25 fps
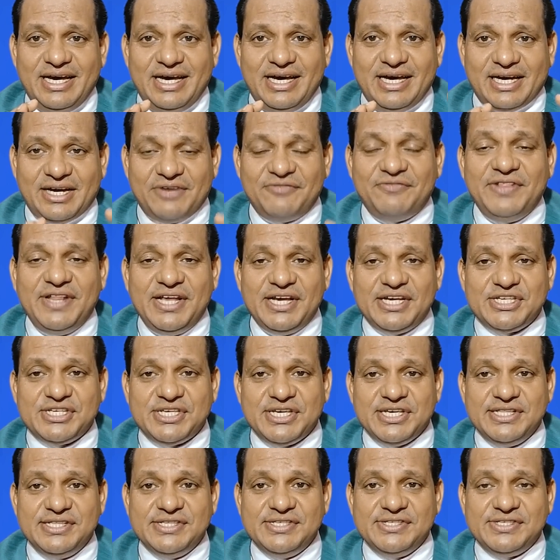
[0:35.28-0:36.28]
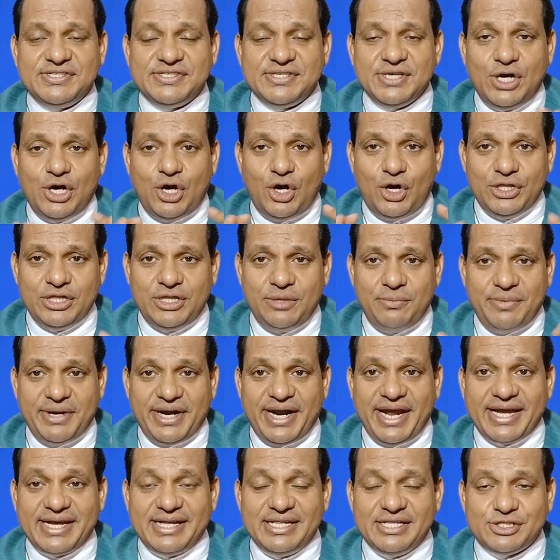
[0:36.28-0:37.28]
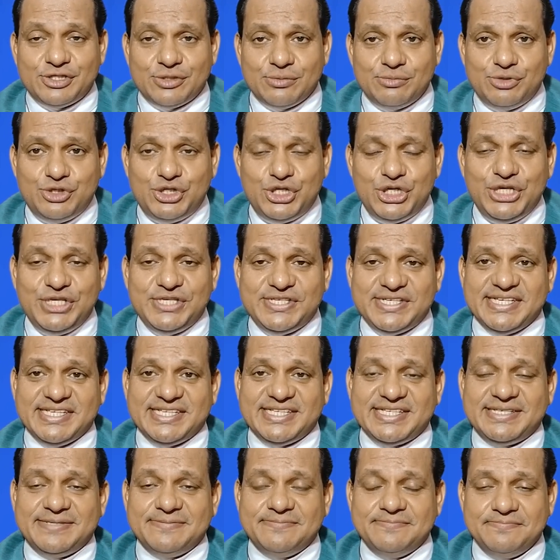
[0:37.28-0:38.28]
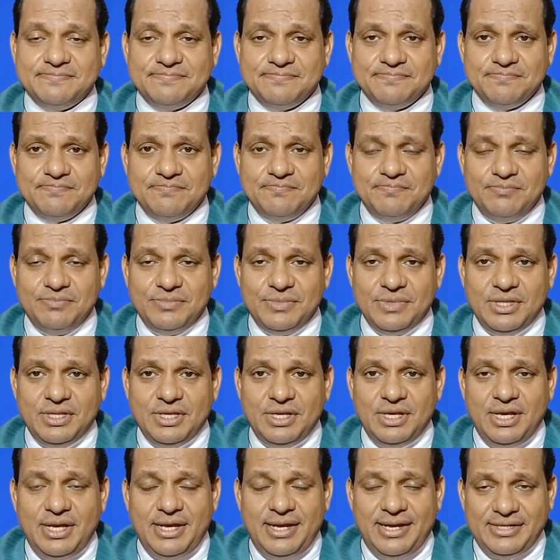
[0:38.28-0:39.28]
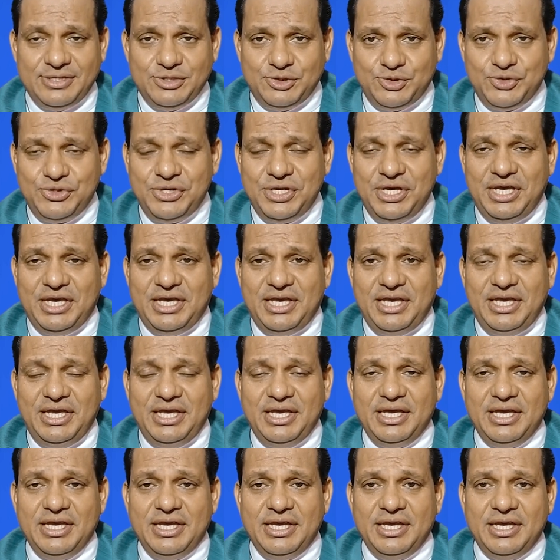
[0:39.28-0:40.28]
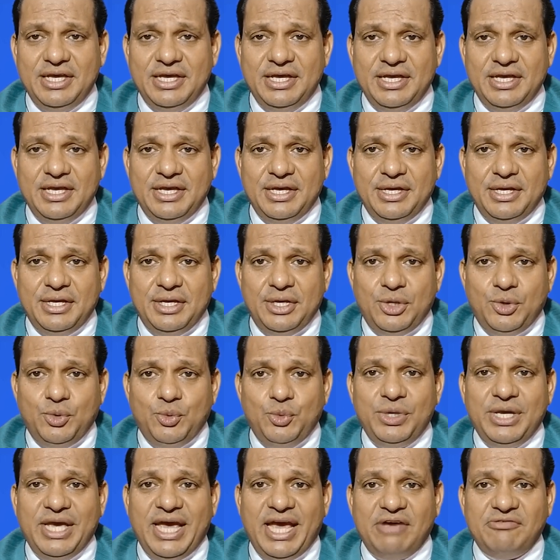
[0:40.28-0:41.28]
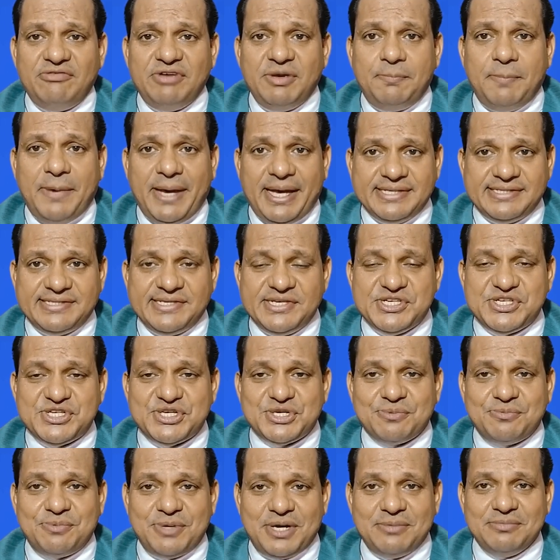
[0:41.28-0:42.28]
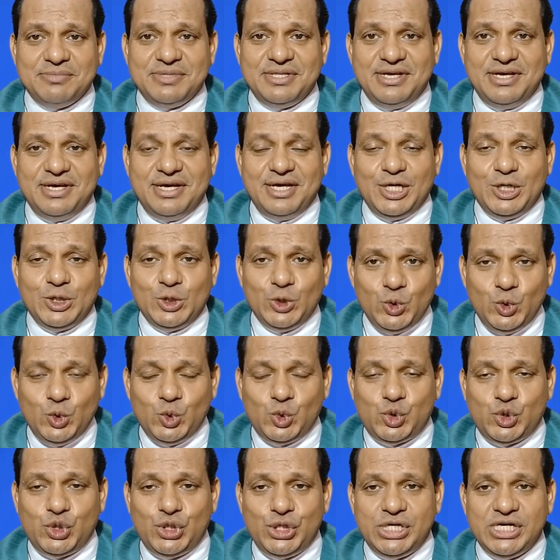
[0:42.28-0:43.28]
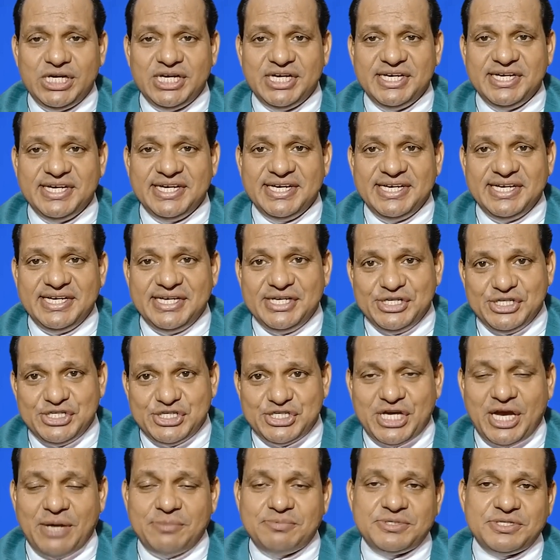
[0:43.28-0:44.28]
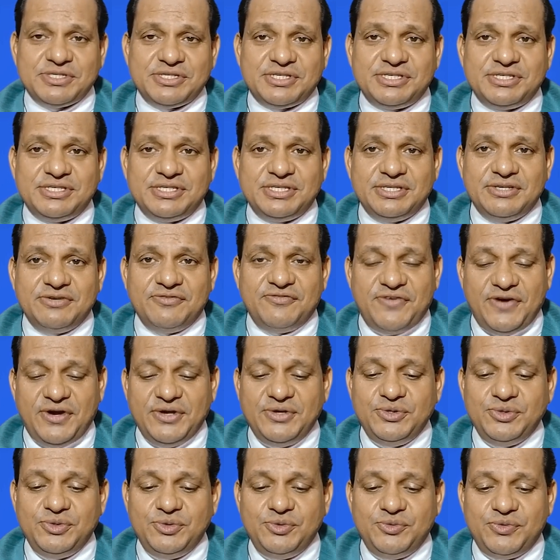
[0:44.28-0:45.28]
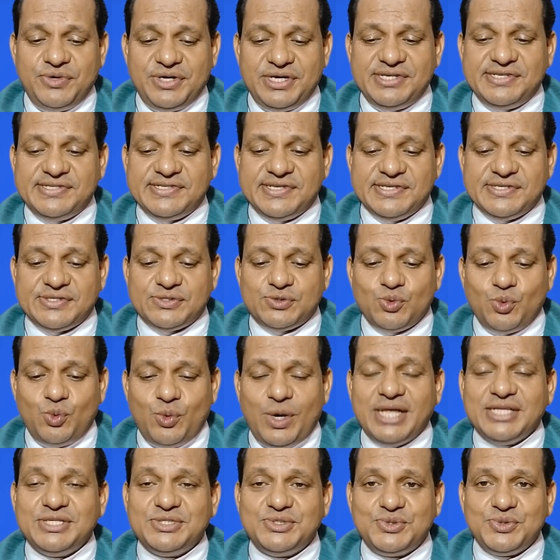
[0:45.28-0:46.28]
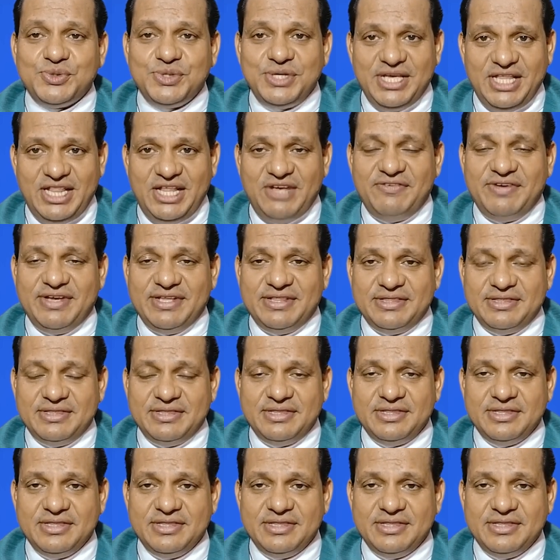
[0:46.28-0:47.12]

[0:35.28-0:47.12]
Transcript: Reflections on the miracles of Jesus. And today we have a passage from the Luke chapter 5 verses 1 to 11.